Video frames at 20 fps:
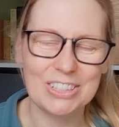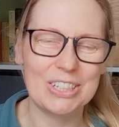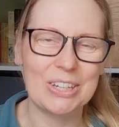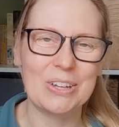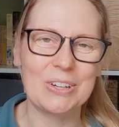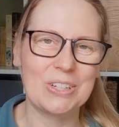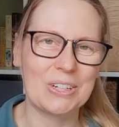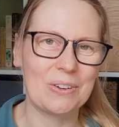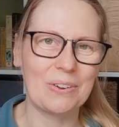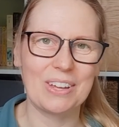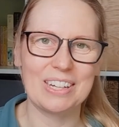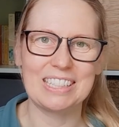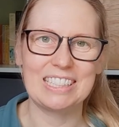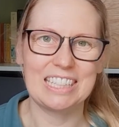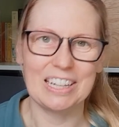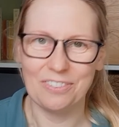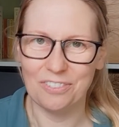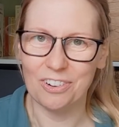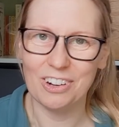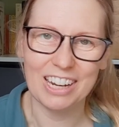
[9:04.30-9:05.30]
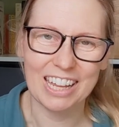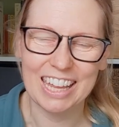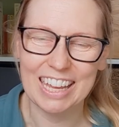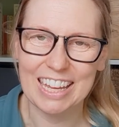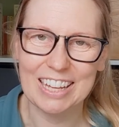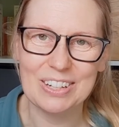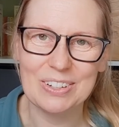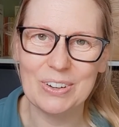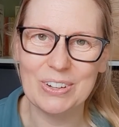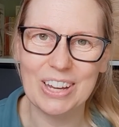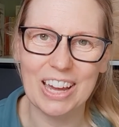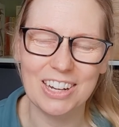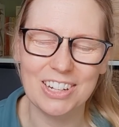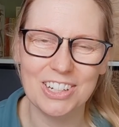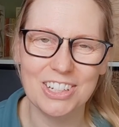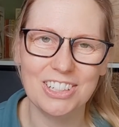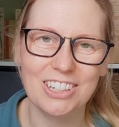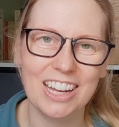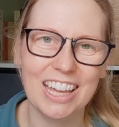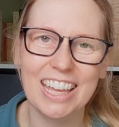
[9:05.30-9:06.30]
Do you do it differently in your
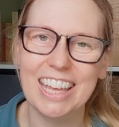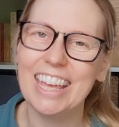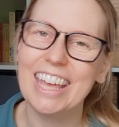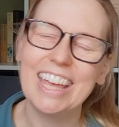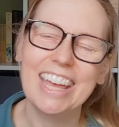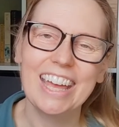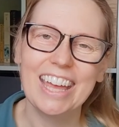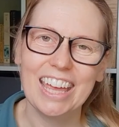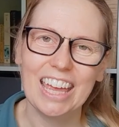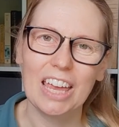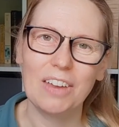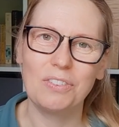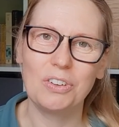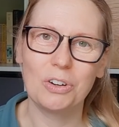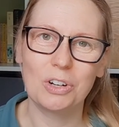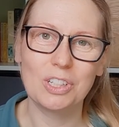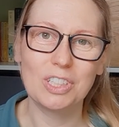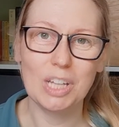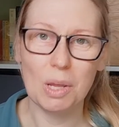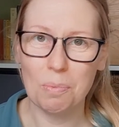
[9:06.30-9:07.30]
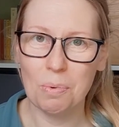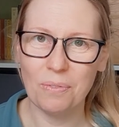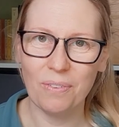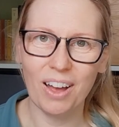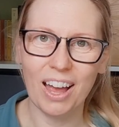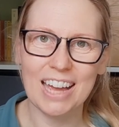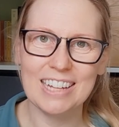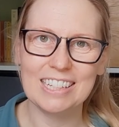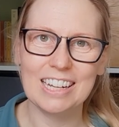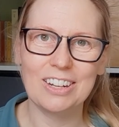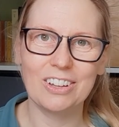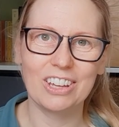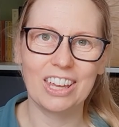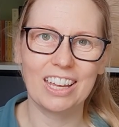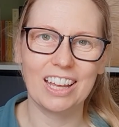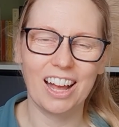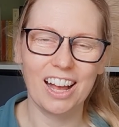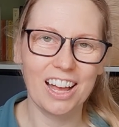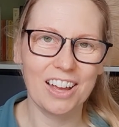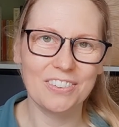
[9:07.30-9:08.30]
country? If you're a supervisor
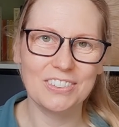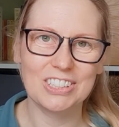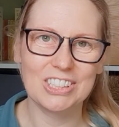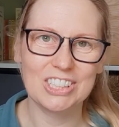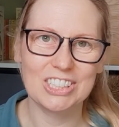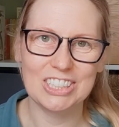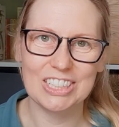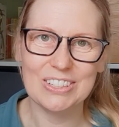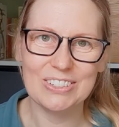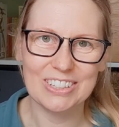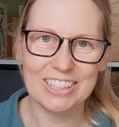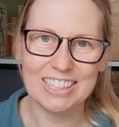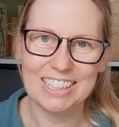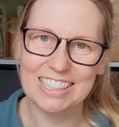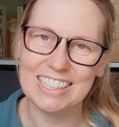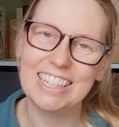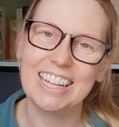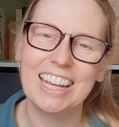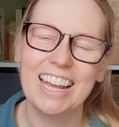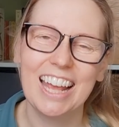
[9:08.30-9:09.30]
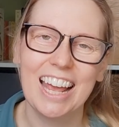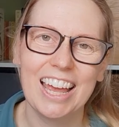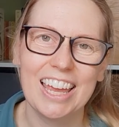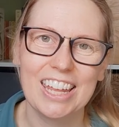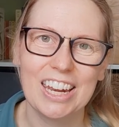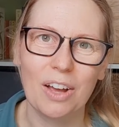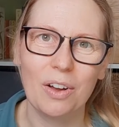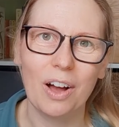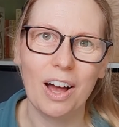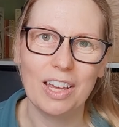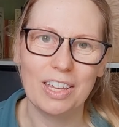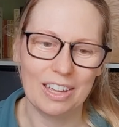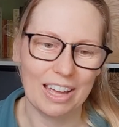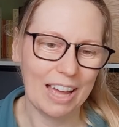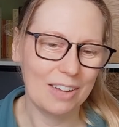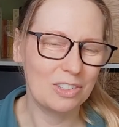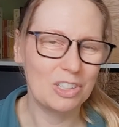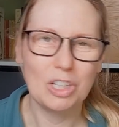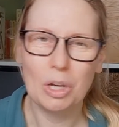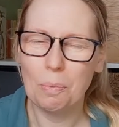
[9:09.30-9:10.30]
looking after students, you know,
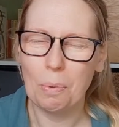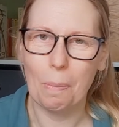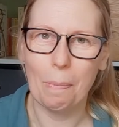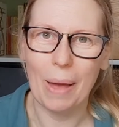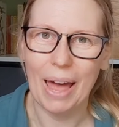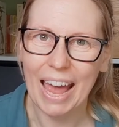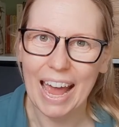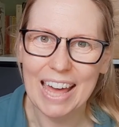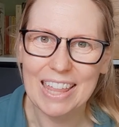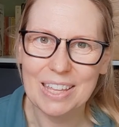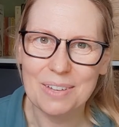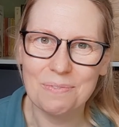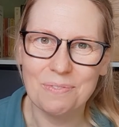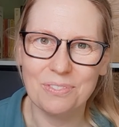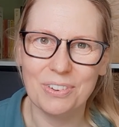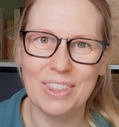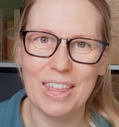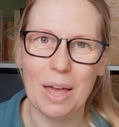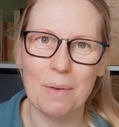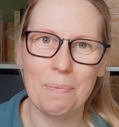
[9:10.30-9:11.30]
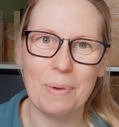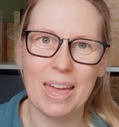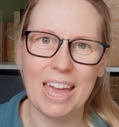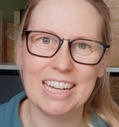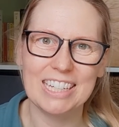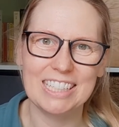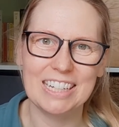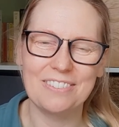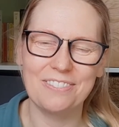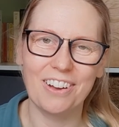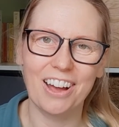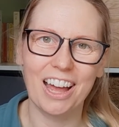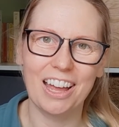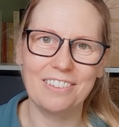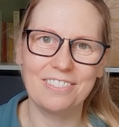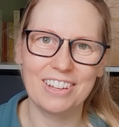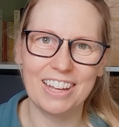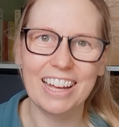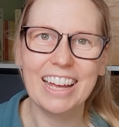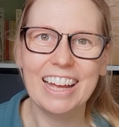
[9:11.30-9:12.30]
how do you prepare them for their PhD
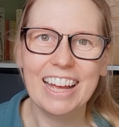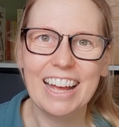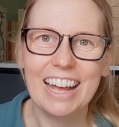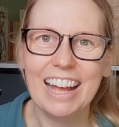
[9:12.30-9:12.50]
VIVA?